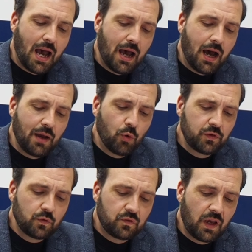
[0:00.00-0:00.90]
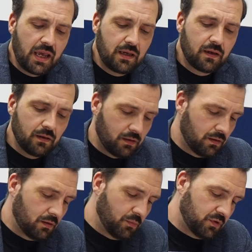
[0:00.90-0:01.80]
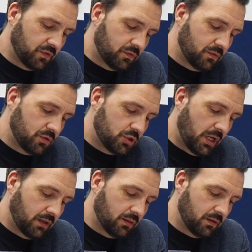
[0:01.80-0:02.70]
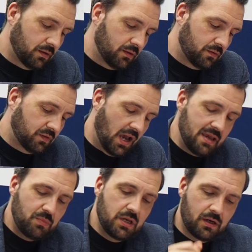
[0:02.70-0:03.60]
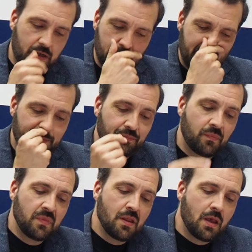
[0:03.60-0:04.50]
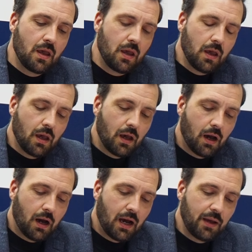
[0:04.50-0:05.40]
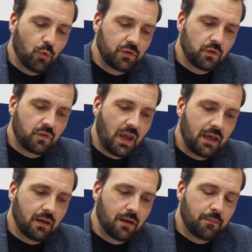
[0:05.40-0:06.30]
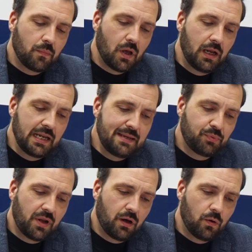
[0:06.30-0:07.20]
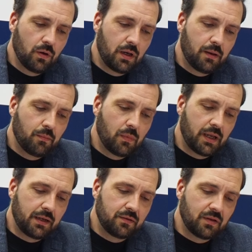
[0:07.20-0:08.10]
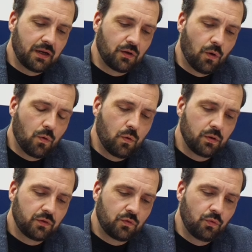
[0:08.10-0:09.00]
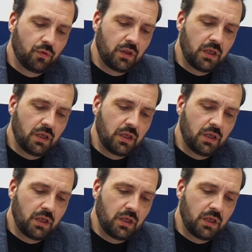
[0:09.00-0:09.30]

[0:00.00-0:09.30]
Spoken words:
I want to take, let me just check the time here. I want to take a leap now and go to